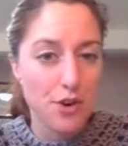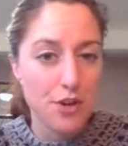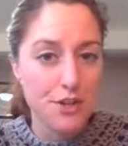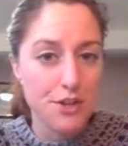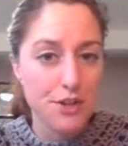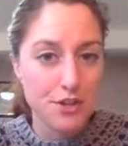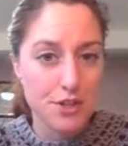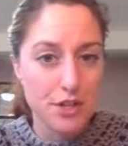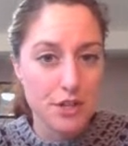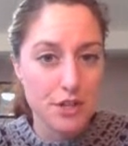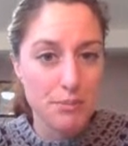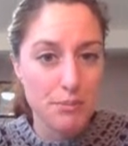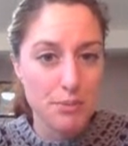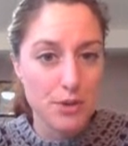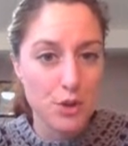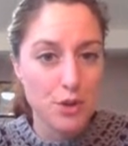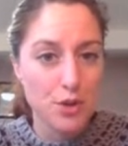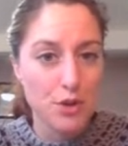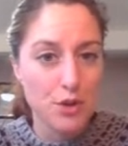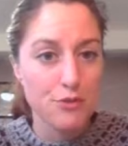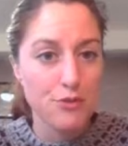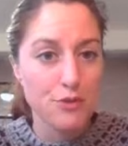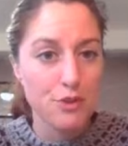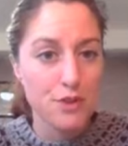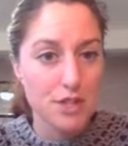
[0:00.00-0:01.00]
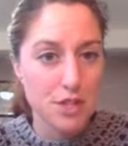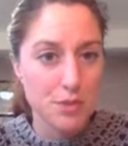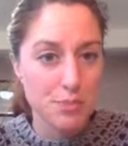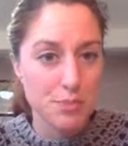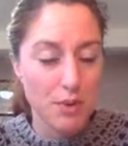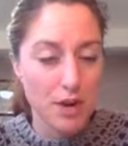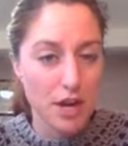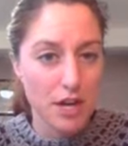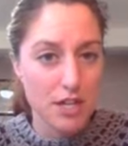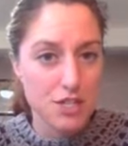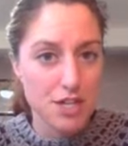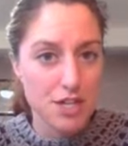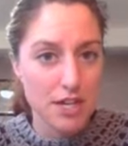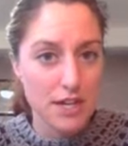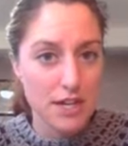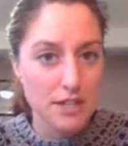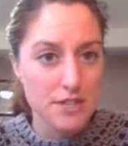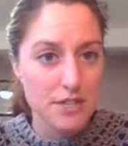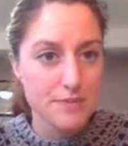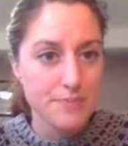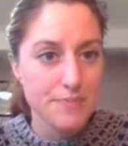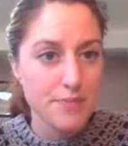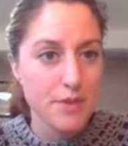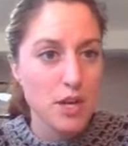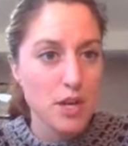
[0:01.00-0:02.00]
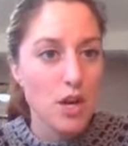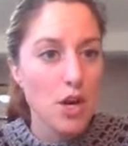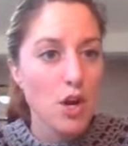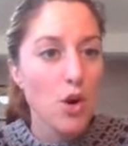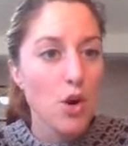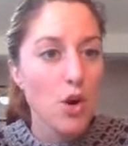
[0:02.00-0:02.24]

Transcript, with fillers: on your computer for this project,